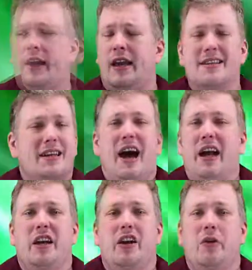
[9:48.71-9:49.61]
It's
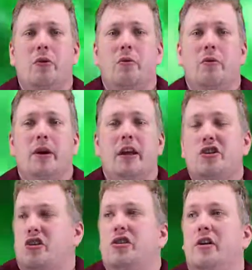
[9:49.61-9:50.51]
not new.
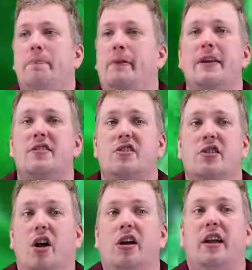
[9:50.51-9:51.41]
It shouldn't be
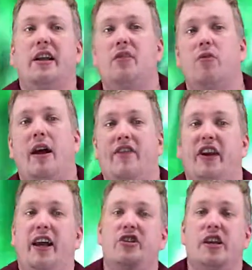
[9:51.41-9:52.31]
startling
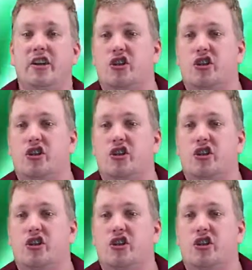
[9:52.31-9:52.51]
revelation.